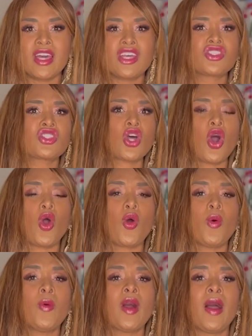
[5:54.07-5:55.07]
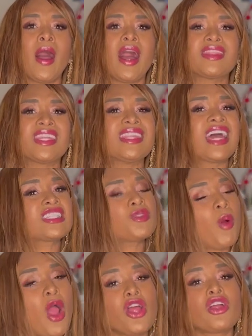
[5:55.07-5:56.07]
So, the next
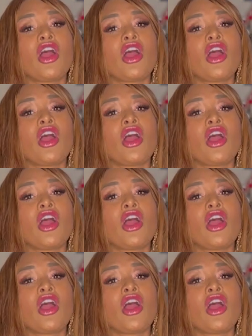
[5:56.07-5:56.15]
part